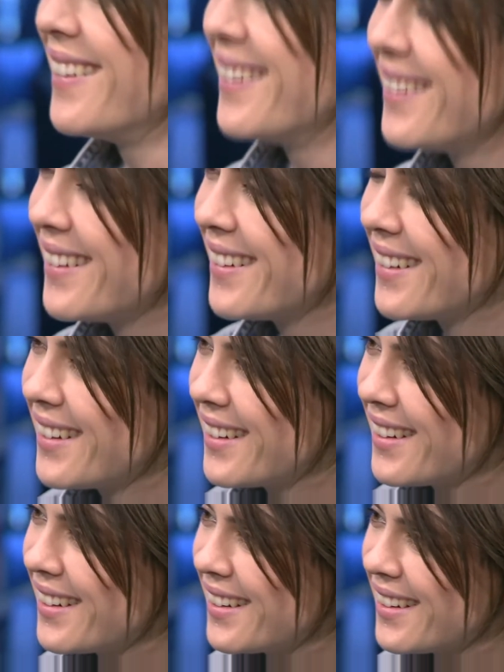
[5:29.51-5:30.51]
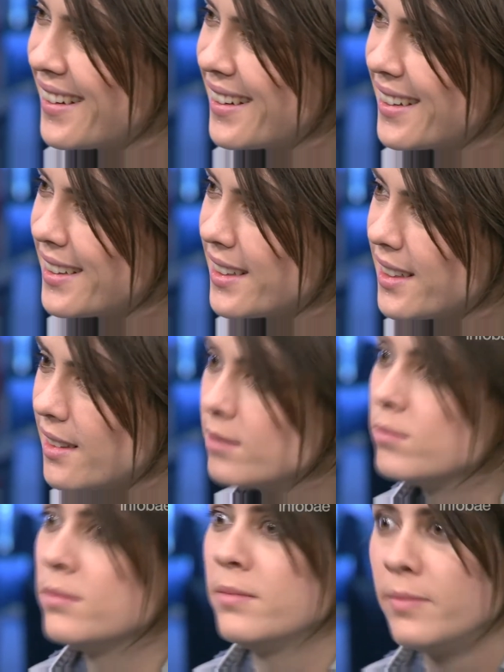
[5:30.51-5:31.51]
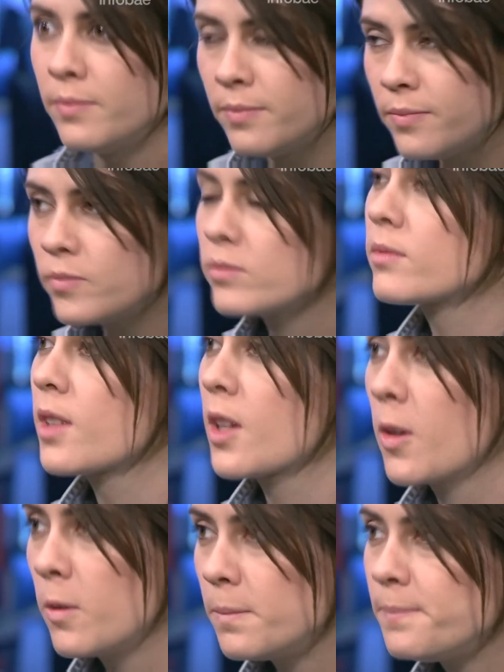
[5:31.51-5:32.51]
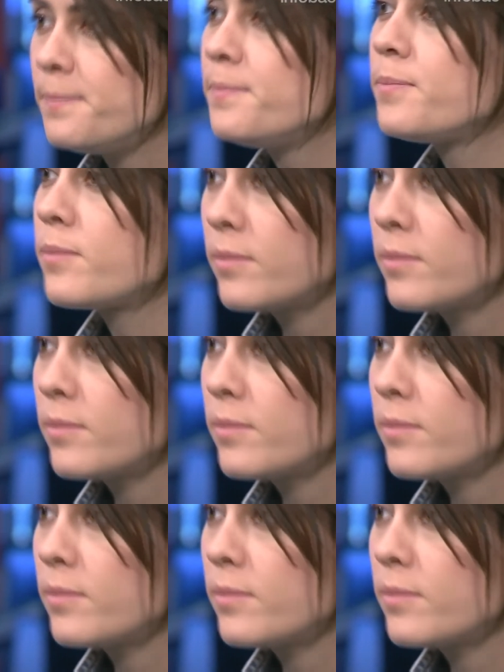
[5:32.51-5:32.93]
It's a lot of competition, right? People now put the video